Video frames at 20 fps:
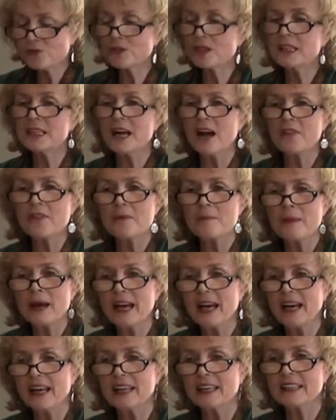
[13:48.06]
tree on the
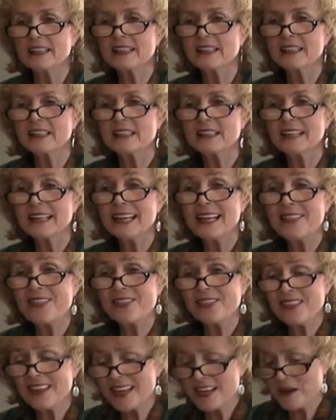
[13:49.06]
bank and